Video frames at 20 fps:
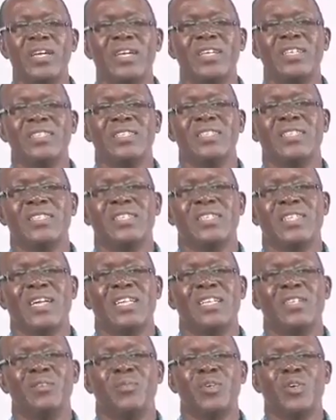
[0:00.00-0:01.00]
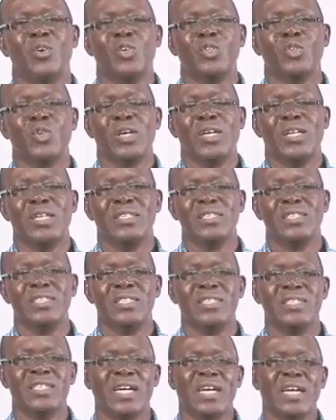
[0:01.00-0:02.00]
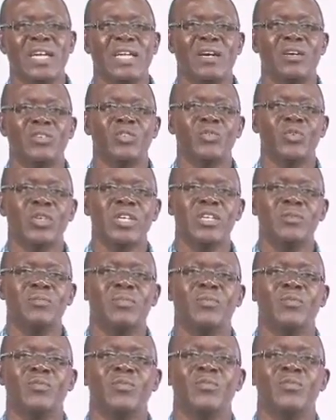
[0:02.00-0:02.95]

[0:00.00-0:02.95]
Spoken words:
Incidentally, because organizations are allowed to keep